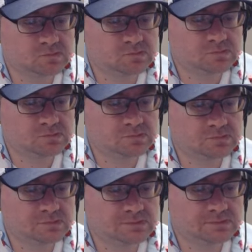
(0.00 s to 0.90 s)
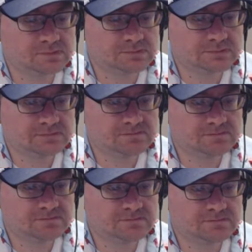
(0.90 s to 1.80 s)

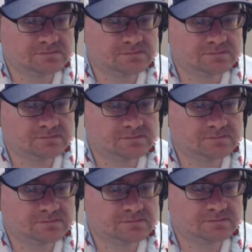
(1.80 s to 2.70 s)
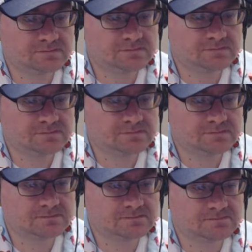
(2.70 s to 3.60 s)

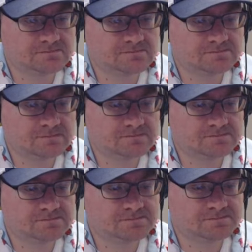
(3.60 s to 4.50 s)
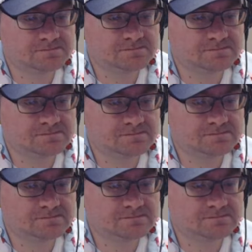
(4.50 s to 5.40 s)

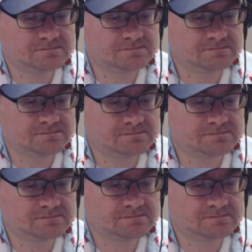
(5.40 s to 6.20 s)
(silent)